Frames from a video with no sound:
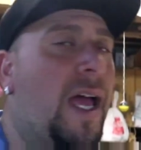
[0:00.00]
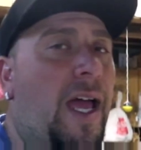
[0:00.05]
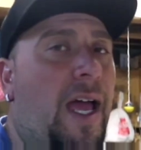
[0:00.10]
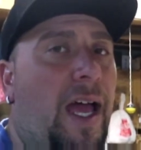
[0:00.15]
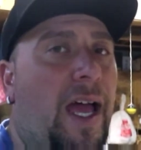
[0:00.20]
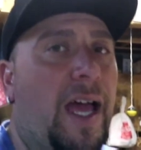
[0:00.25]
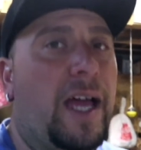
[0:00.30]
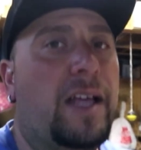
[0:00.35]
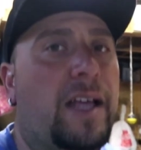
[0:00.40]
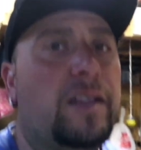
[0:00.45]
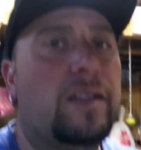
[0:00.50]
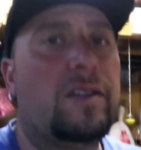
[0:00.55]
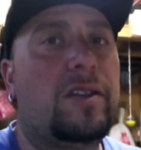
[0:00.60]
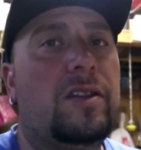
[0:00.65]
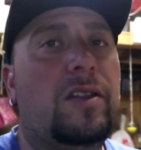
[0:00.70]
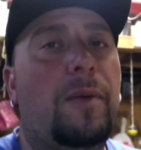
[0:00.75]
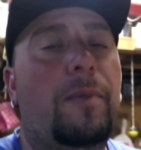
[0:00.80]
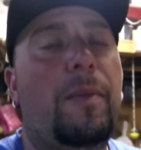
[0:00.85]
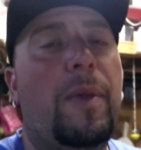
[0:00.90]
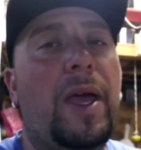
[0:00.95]
And
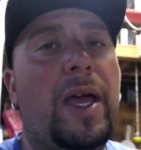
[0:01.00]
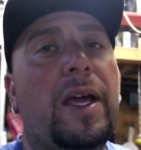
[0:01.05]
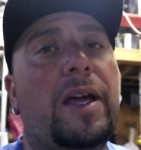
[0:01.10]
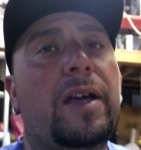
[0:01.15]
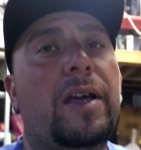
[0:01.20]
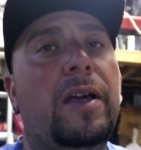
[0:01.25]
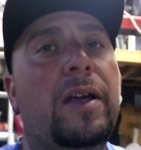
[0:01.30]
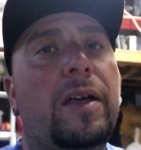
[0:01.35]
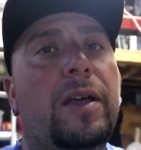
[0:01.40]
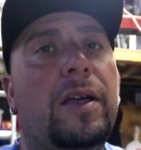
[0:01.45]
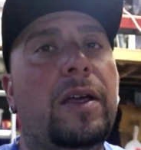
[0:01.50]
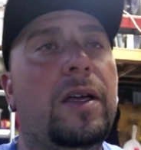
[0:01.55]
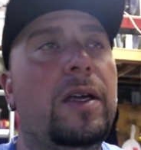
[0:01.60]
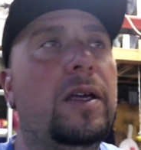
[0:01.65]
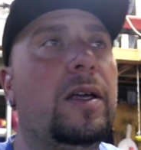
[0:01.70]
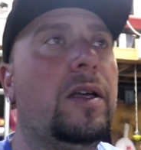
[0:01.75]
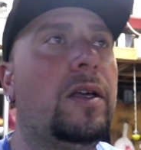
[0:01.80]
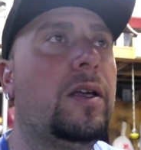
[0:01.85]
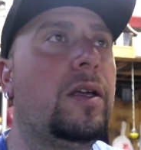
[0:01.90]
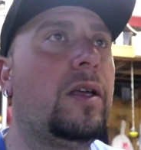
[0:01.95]
to make
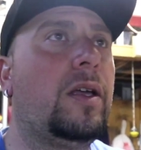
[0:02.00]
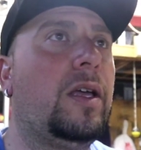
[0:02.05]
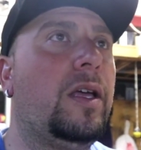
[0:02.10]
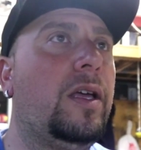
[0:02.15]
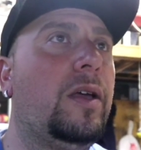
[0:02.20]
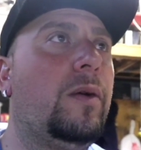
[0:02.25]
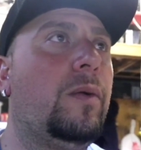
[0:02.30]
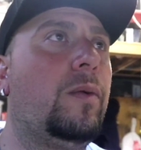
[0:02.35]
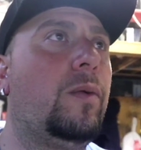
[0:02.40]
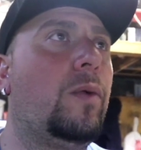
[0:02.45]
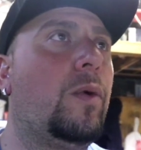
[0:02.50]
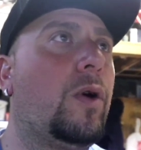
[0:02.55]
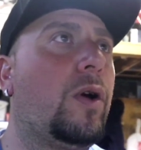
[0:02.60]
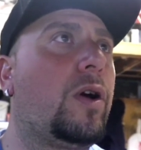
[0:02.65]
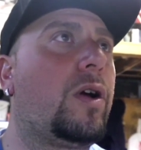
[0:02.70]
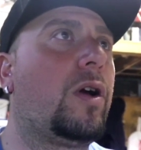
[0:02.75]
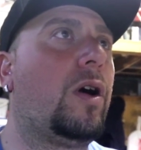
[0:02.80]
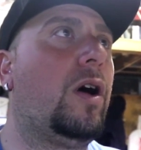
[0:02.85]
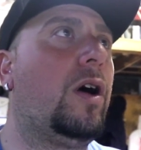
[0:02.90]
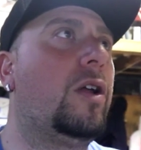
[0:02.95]
it
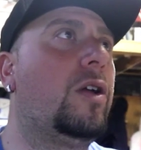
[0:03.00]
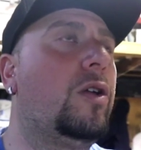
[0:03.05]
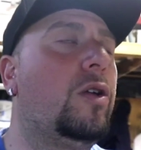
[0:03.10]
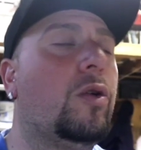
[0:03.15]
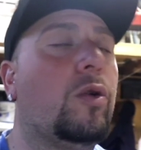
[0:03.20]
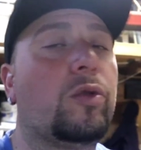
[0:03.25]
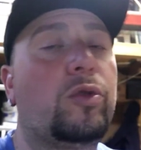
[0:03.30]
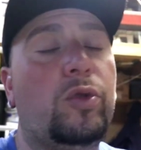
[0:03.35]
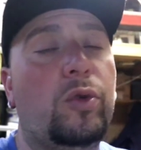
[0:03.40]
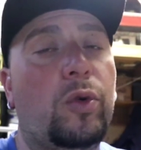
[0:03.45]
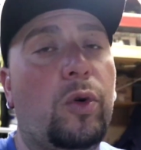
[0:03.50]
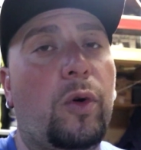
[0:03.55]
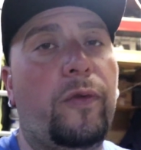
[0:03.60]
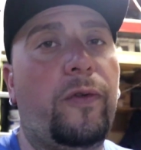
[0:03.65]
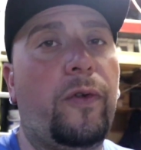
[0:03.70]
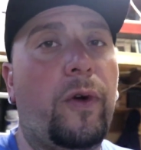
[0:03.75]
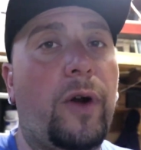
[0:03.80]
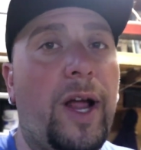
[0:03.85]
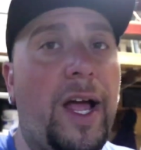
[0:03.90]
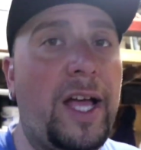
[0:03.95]
work on an
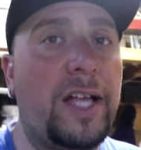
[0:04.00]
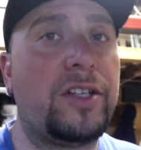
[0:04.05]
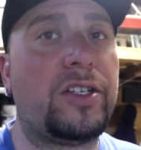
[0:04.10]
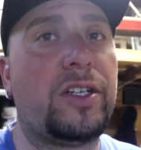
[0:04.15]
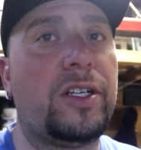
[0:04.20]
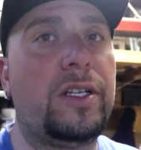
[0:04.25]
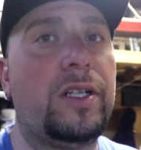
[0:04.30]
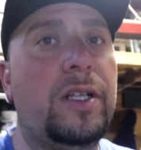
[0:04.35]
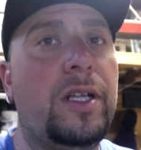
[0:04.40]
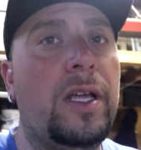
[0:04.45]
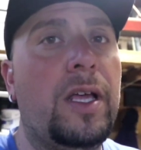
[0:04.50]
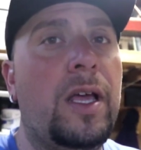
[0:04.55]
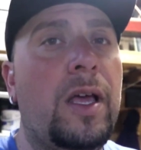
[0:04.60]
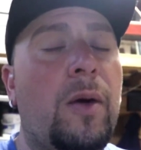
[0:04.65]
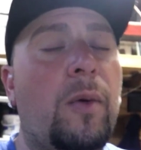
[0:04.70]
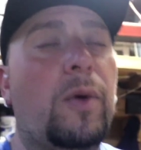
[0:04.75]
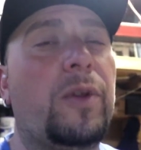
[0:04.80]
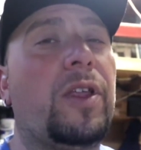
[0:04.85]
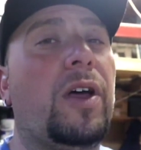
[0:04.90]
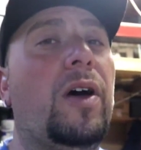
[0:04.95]
0204
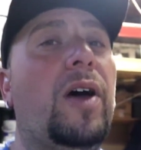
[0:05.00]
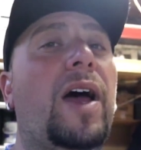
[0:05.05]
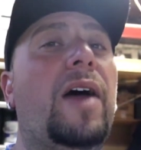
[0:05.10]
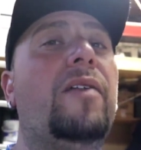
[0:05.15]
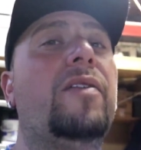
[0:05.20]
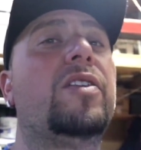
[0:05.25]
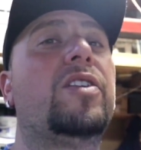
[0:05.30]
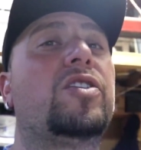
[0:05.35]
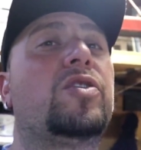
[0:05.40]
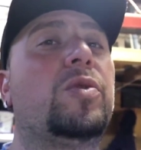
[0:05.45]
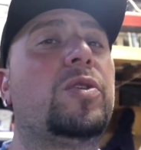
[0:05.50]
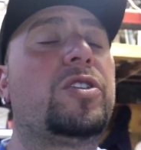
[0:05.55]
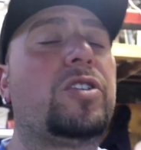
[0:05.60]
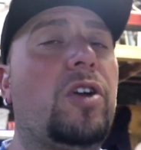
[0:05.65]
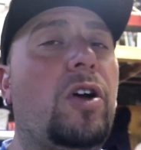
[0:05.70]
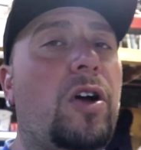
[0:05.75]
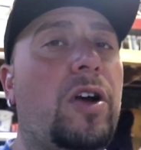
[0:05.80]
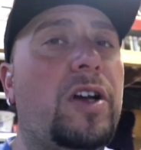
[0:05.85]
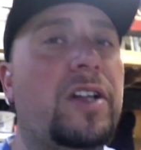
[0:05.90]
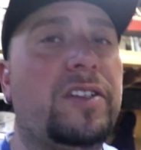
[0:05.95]
engine without having to switch
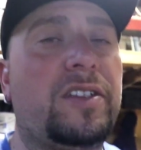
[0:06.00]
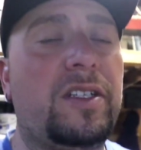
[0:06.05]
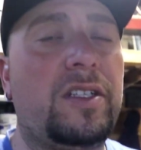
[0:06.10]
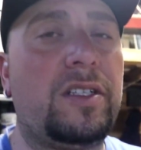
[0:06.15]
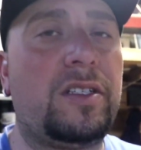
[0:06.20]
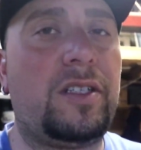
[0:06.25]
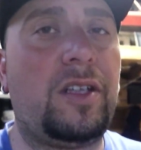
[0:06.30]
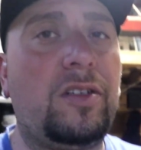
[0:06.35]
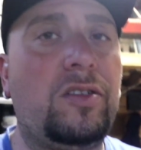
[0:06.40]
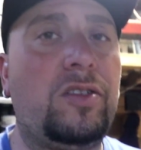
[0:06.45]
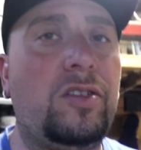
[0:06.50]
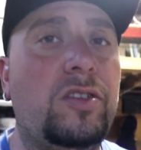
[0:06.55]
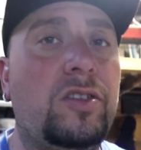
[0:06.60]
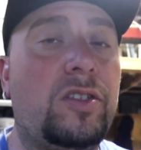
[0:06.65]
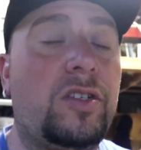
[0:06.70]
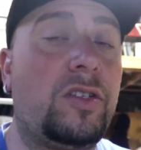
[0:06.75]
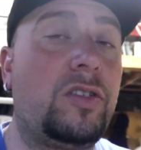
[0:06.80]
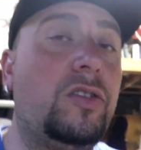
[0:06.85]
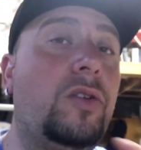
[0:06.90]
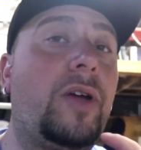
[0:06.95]
the harness and the sensors,
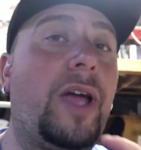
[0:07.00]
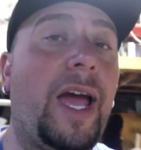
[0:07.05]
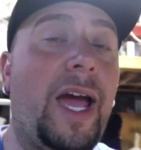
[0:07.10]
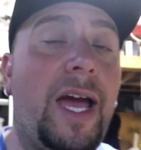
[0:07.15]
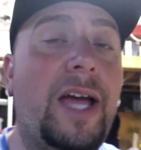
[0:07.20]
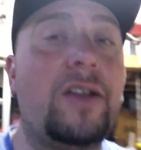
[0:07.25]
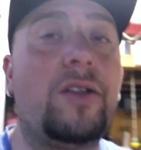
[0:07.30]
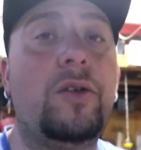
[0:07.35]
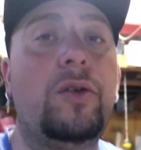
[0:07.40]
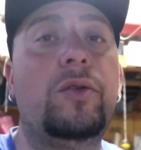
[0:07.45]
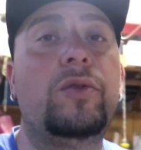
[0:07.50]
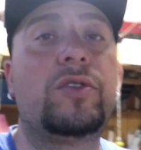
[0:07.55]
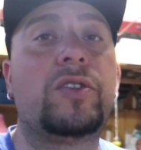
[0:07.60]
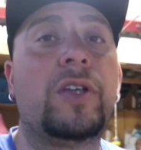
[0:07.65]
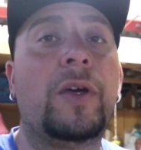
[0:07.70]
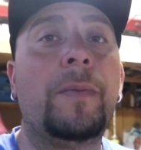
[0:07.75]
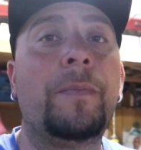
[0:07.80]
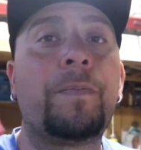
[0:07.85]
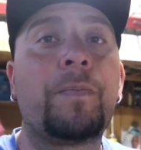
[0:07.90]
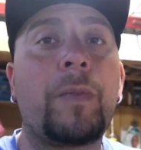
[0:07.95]
because you can use
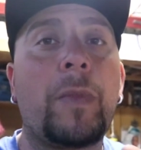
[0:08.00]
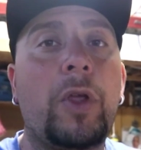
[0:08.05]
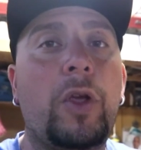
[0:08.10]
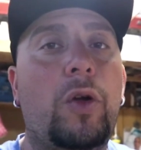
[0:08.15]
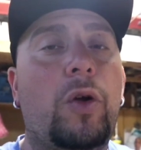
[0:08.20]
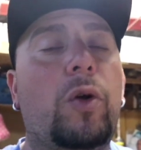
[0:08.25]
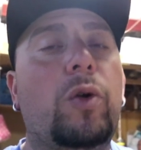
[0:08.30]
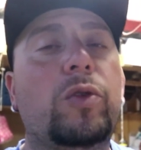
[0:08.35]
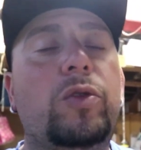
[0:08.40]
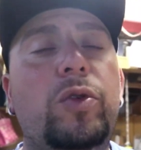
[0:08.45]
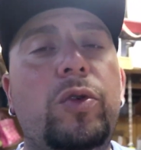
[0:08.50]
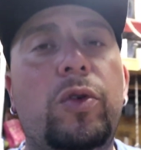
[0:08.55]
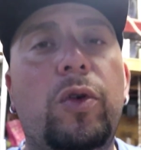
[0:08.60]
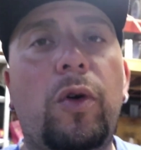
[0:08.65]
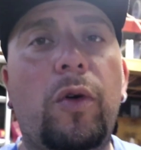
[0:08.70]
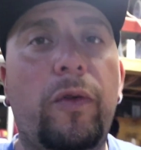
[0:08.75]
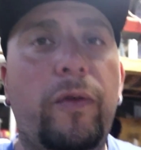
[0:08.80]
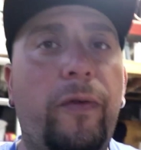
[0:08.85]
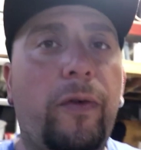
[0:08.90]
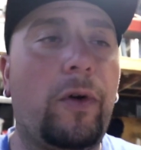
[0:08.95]
your 02
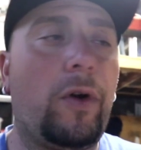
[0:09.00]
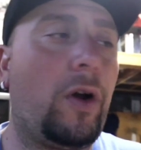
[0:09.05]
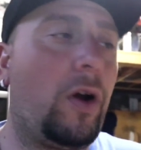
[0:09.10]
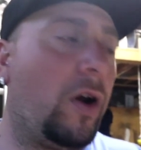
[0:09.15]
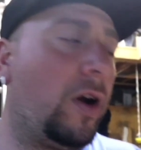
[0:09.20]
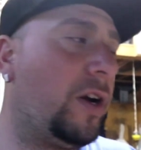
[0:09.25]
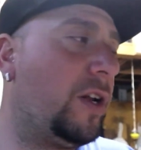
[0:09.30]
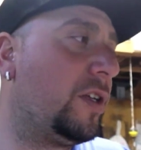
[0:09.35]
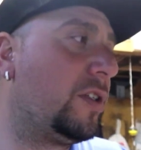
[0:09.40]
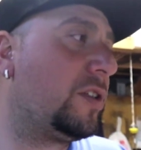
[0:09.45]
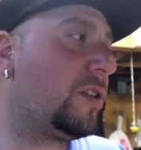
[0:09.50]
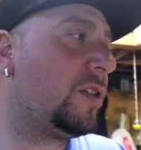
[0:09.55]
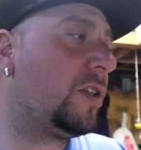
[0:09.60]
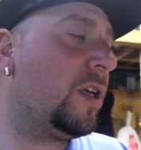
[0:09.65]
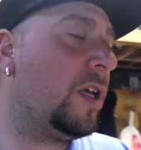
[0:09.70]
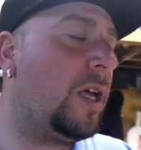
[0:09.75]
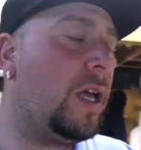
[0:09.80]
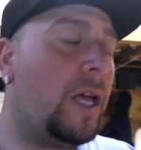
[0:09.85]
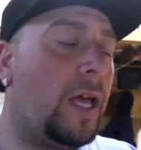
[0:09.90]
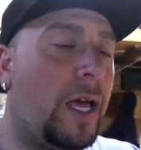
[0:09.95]
to 04 harness
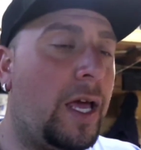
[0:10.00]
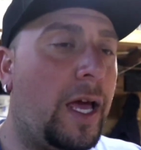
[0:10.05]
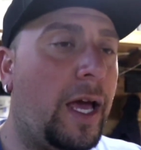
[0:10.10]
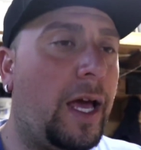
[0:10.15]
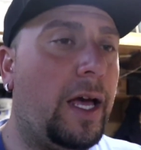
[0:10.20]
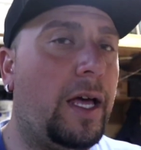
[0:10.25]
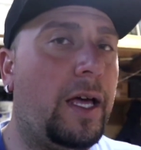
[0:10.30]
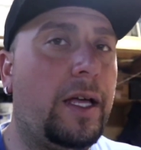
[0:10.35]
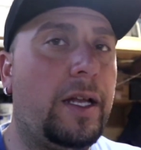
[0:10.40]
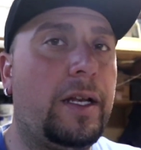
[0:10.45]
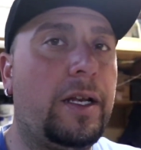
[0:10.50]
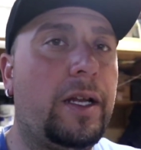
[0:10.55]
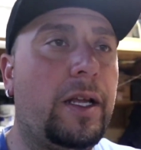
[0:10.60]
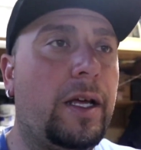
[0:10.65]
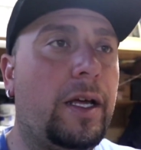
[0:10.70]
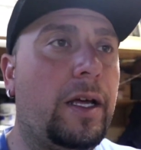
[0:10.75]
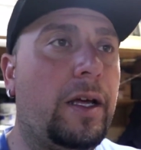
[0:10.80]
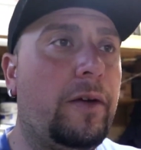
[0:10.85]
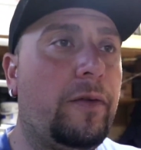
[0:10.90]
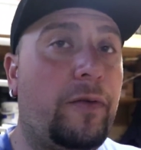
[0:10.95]
and
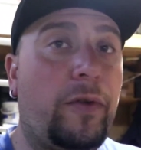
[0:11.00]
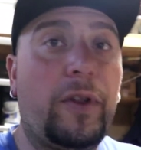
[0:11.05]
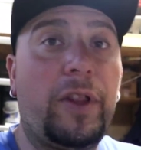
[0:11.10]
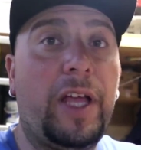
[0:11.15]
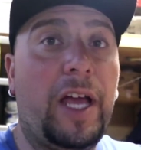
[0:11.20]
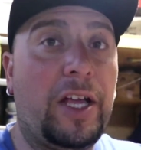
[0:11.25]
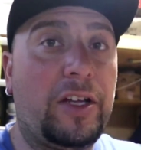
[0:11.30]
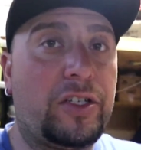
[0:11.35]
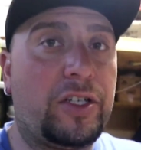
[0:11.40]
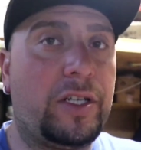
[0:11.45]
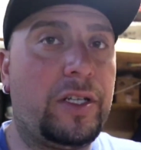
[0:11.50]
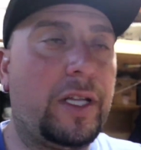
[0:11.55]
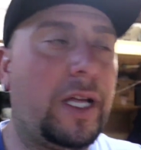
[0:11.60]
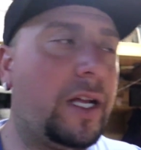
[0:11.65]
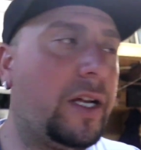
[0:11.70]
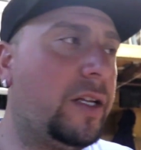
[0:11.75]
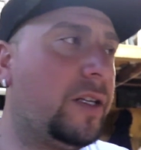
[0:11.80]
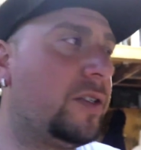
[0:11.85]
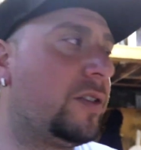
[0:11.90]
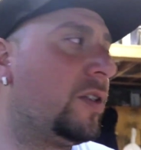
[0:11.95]
for the engine,
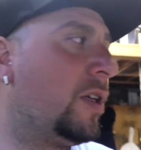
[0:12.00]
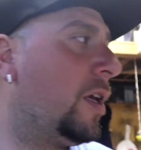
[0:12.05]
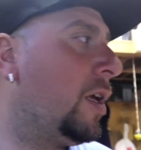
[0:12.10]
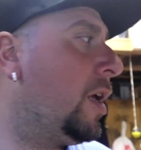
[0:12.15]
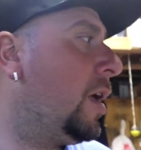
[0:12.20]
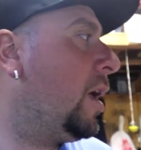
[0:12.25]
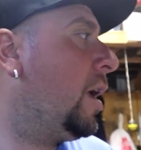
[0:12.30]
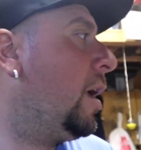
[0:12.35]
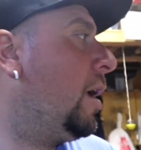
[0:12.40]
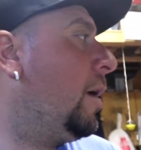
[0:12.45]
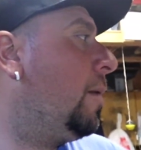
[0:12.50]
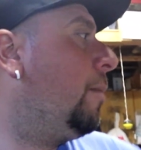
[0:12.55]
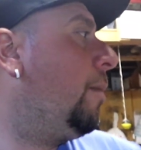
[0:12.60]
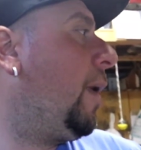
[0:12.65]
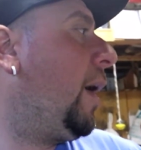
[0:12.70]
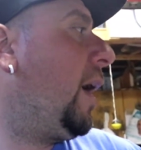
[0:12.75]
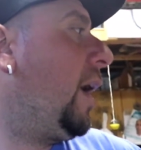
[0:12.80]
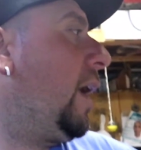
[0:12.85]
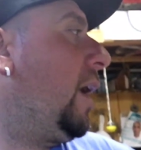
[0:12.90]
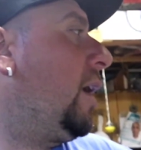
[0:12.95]
that is,
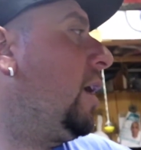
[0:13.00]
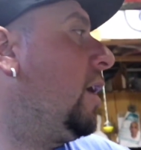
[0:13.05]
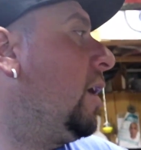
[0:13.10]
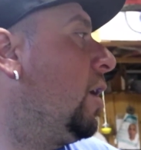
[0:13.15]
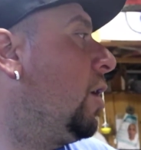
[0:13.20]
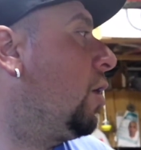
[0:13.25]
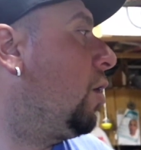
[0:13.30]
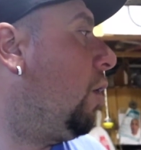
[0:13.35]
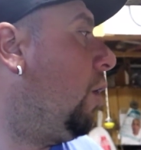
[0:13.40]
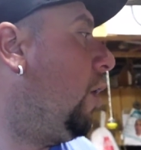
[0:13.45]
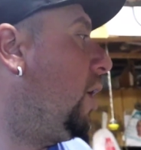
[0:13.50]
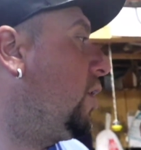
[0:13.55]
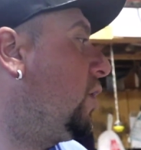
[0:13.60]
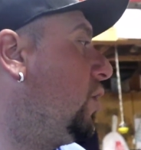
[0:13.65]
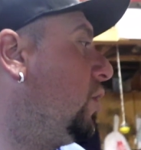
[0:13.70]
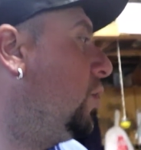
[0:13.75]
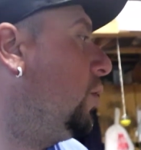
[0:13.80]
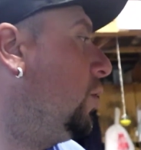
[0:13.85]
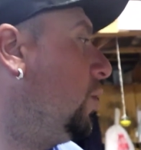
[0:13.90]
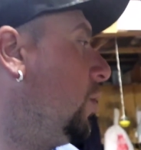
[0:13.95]
by going
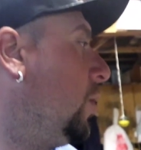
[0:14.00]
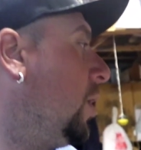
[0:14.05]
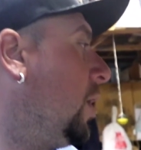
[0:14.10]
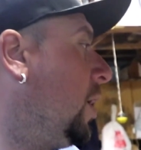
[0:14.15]
to,